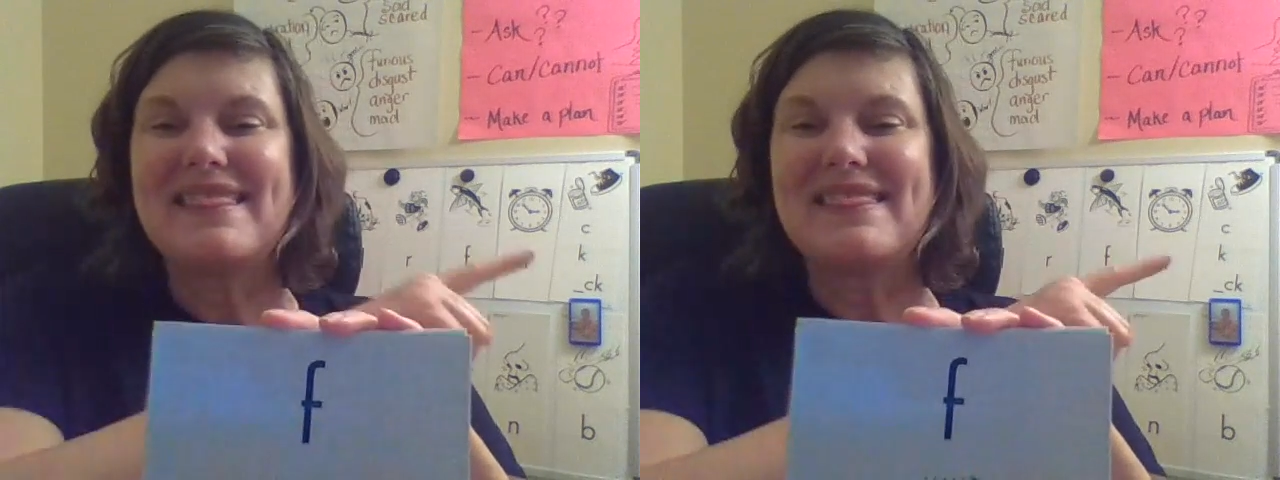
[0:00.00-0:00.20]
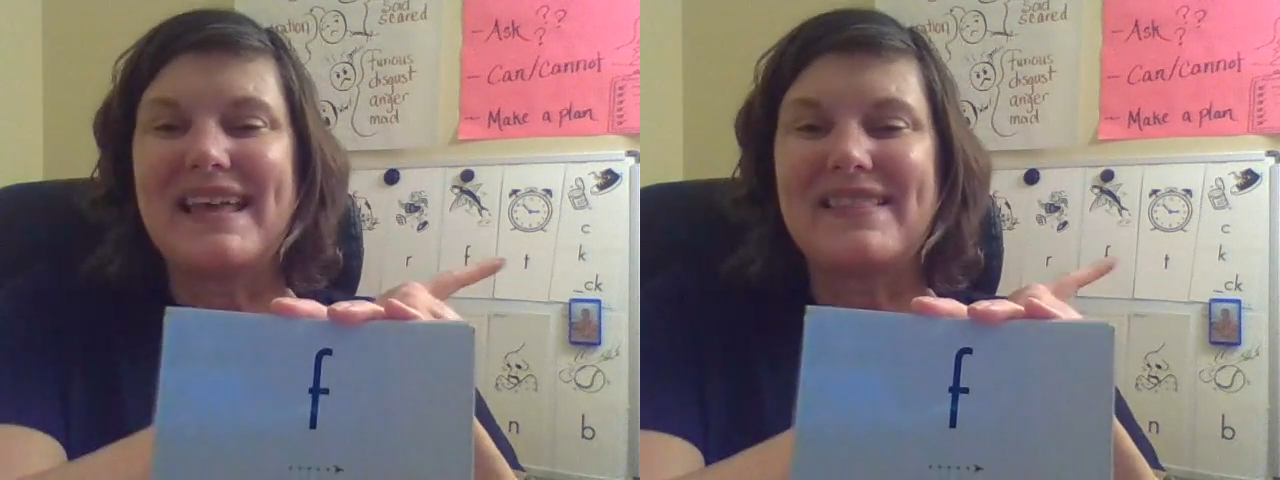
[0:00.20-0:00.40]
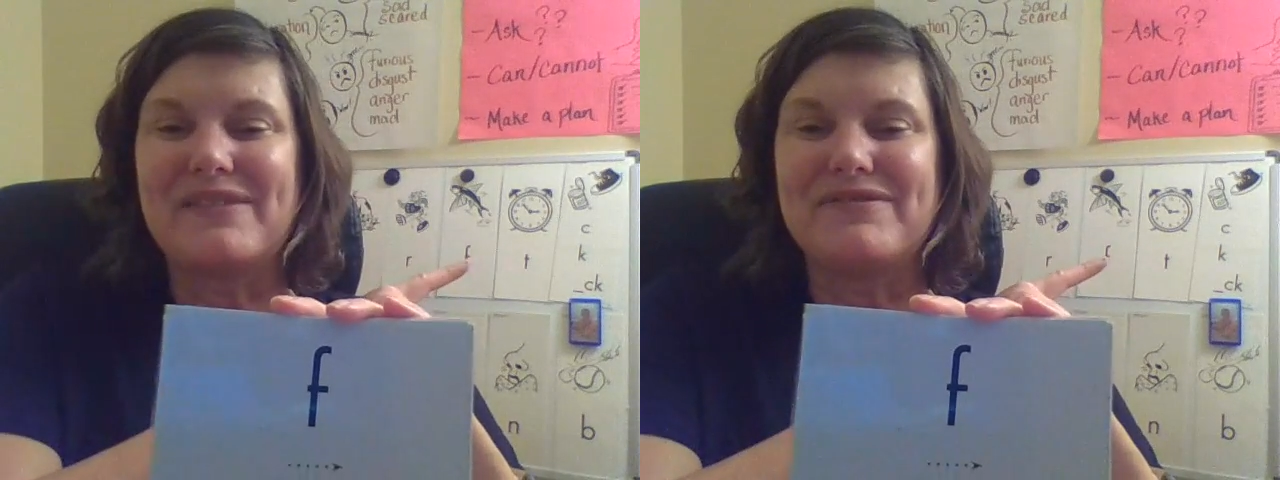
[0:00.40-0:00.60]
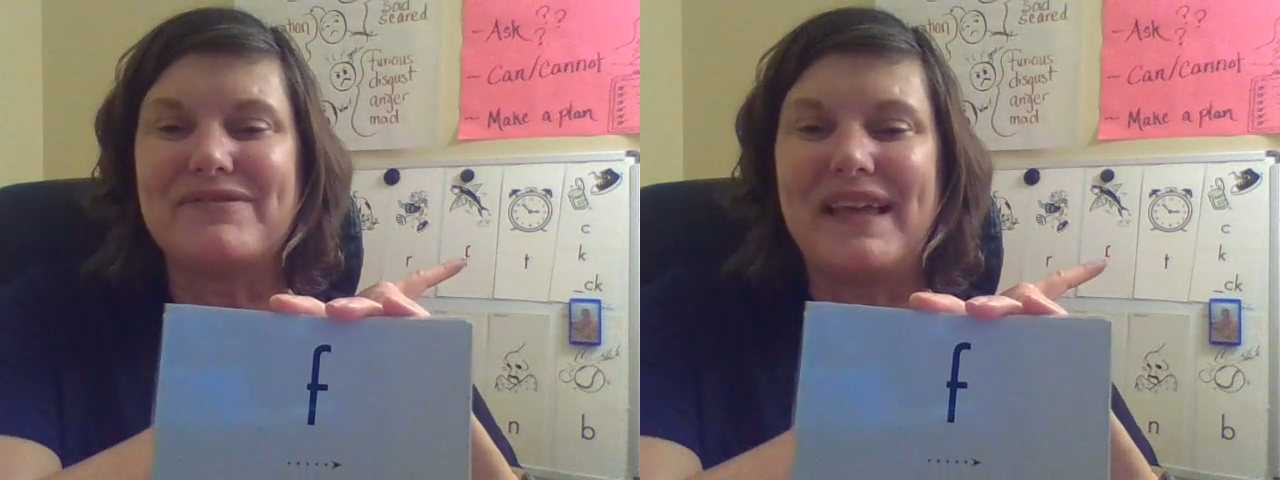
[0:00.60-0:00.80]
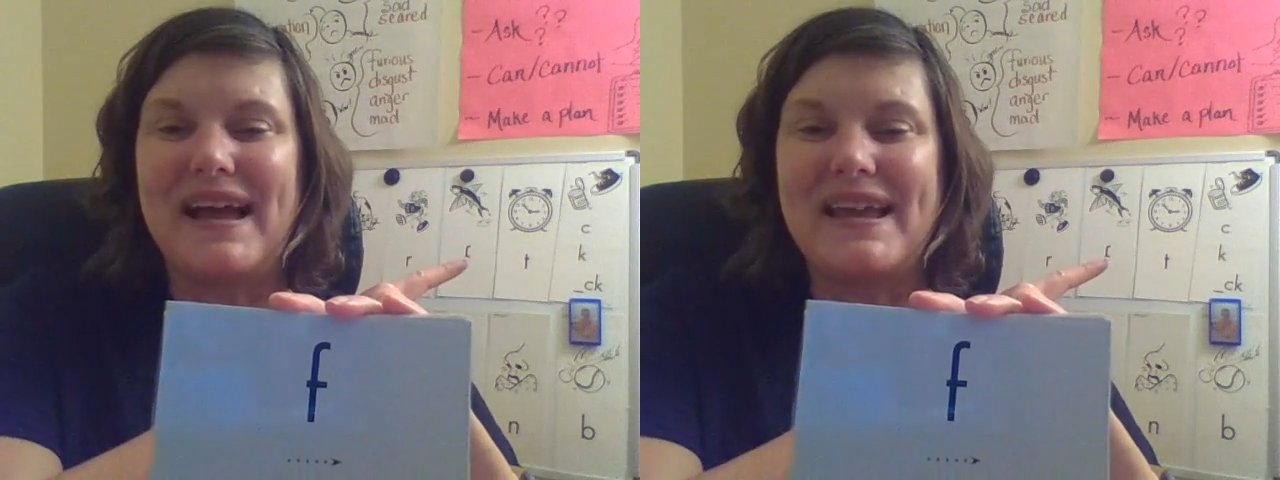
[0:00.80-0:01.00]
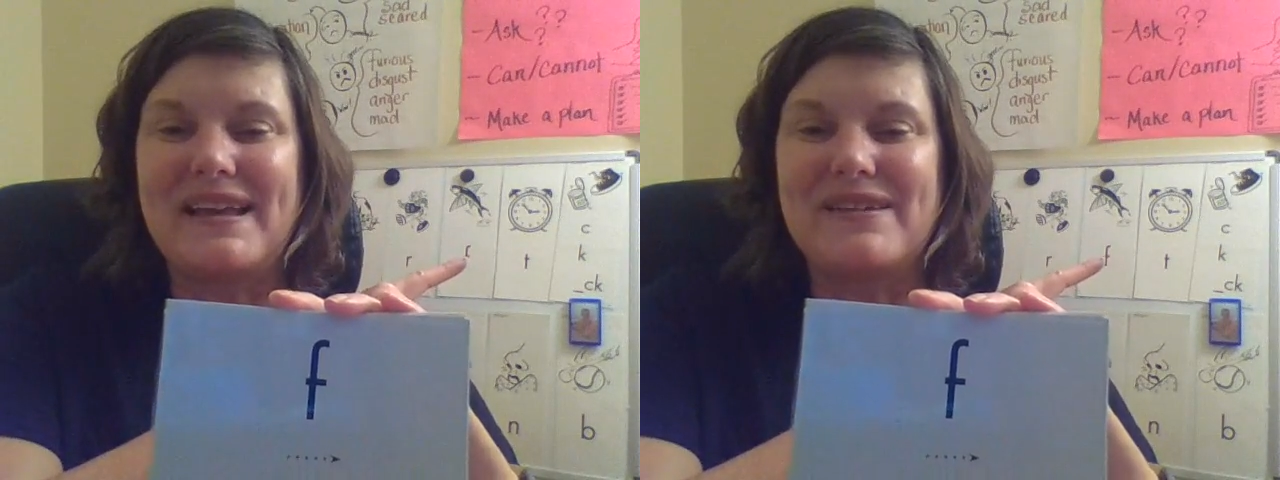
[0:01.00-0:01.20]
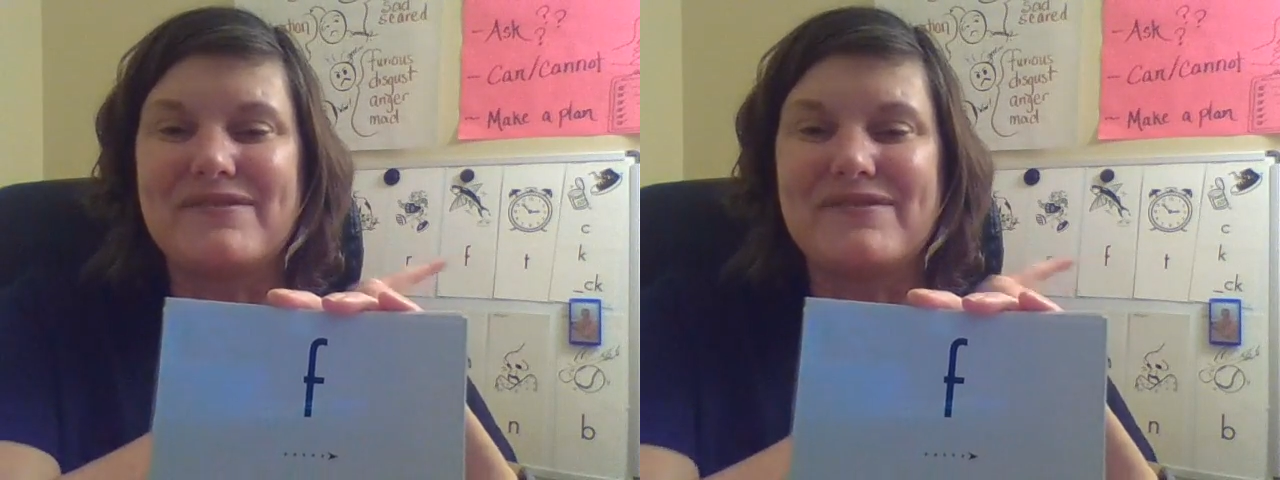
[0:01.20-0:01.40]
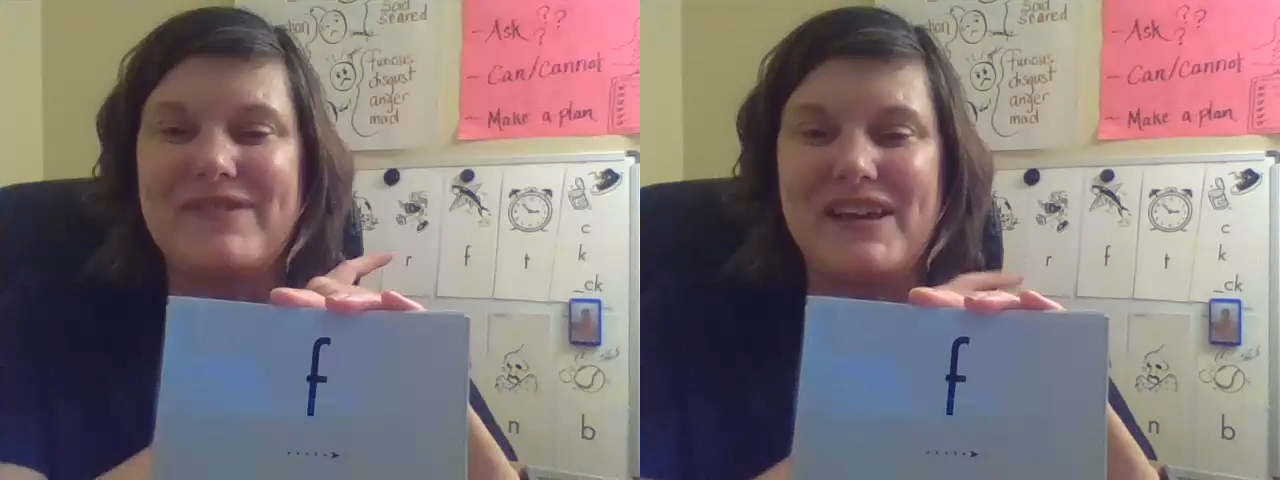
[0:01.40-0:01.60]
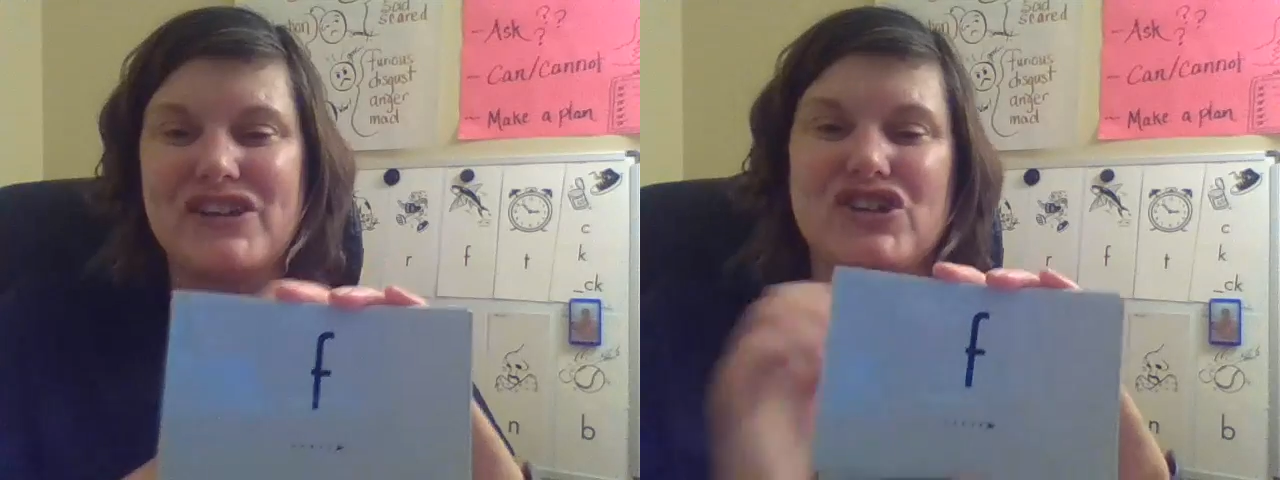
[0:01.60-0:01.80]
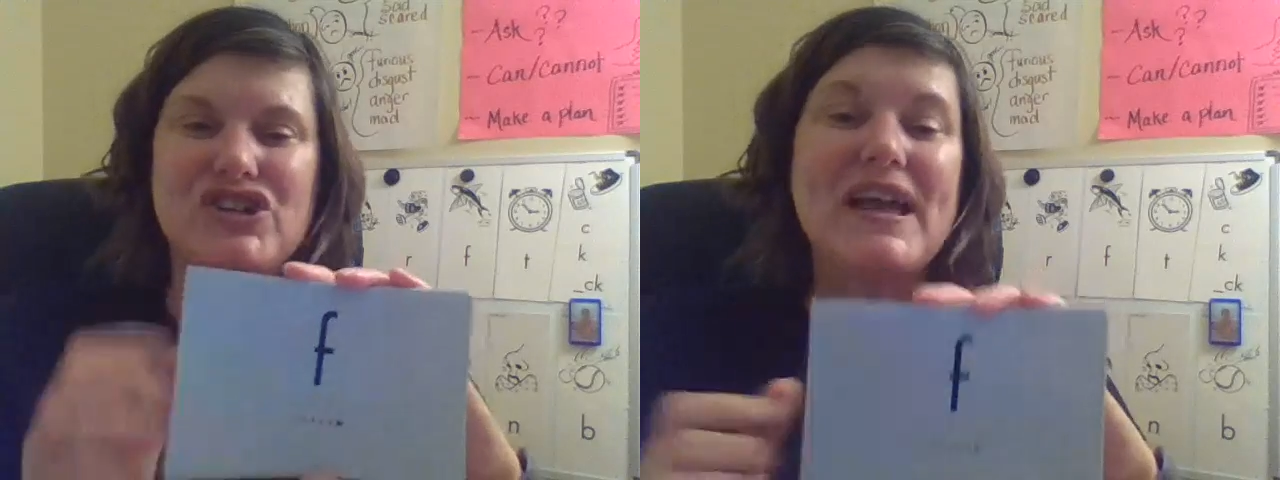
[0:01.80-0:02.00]
Like the flying
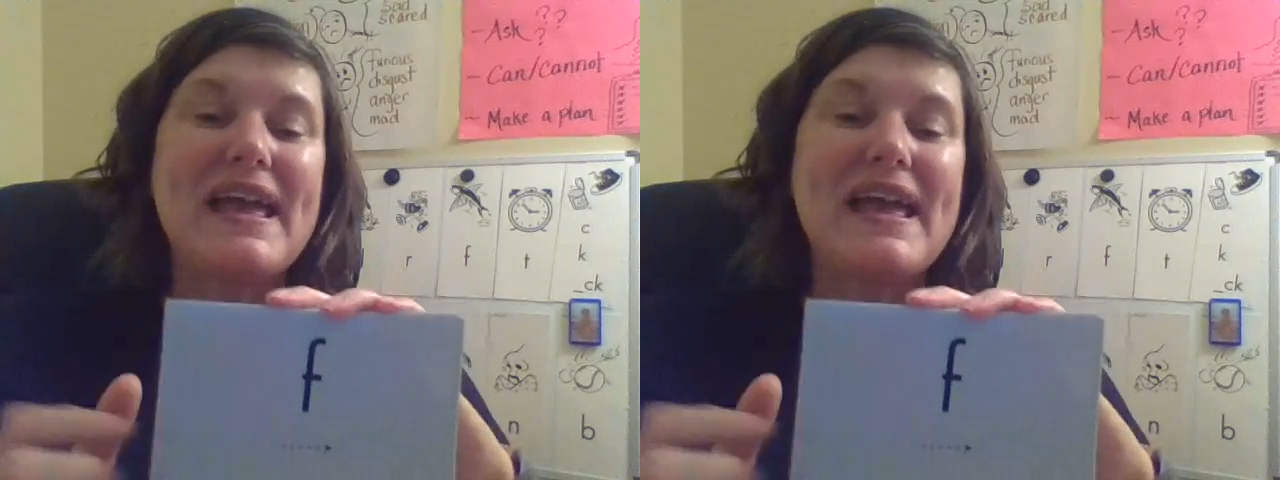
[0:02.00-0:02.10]
fish.